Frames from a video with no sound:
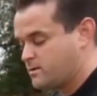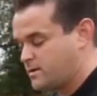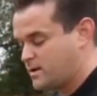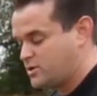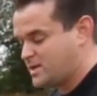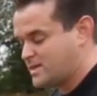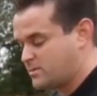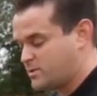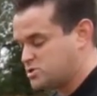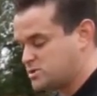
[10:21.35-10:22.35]
and you get that a
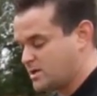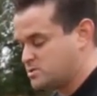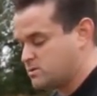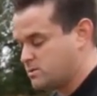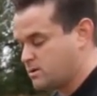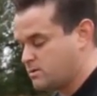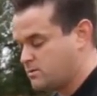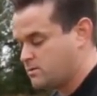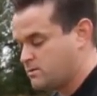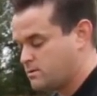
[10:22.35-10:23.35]
bunch of times in a row,
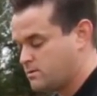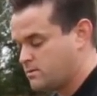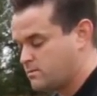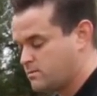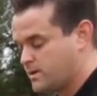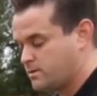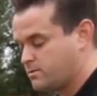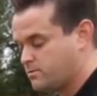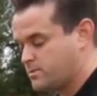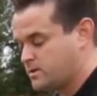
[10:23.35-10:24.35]
mouth
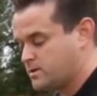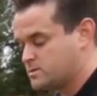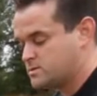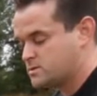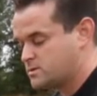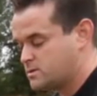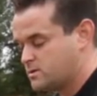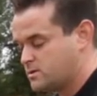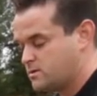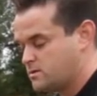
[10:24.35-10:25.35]
opens.
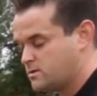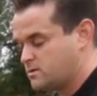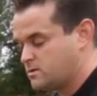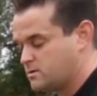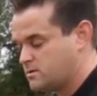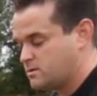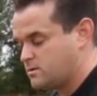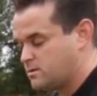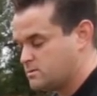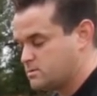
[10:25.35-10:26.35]

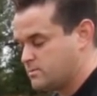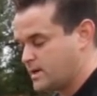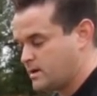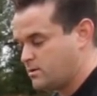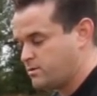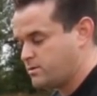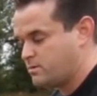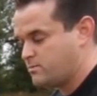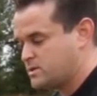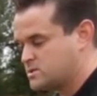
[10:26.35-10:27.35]
There's the
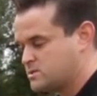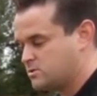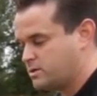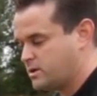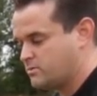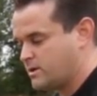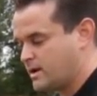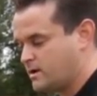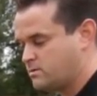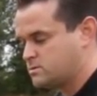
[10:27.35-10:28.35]
mouth. He's still looking
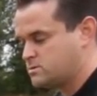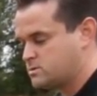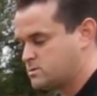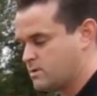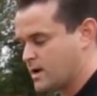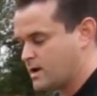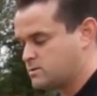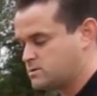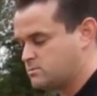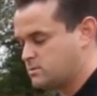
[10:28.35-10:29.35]
around, so he's
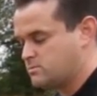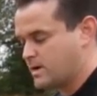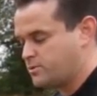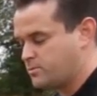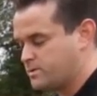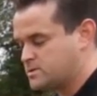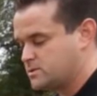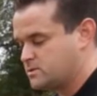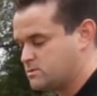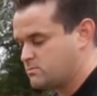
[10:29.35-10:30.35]
aroused. When his mouth opens, he
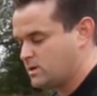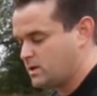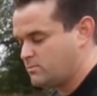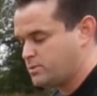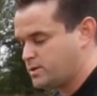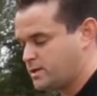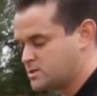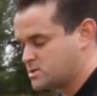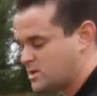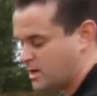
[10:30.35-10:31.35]
looks at me and
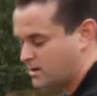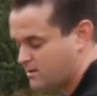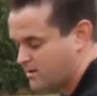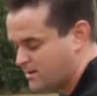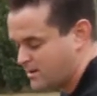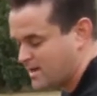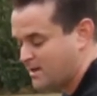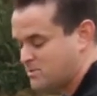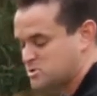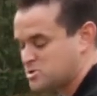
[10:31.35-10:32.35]
blinks. There. The
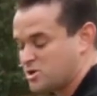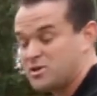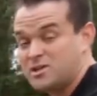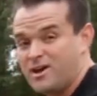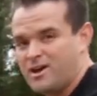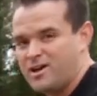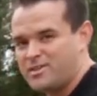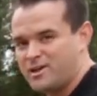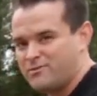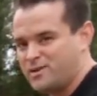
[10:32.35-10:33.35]
animals are starting to yawn
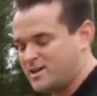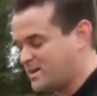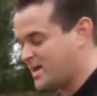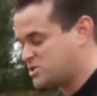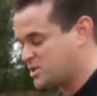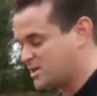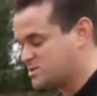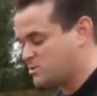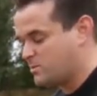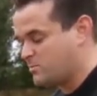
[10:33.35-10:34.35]
there if you didn't catch it.
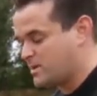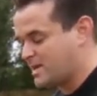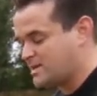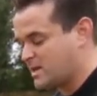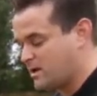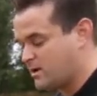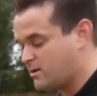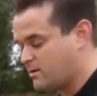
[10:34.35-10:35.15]
So when we get there,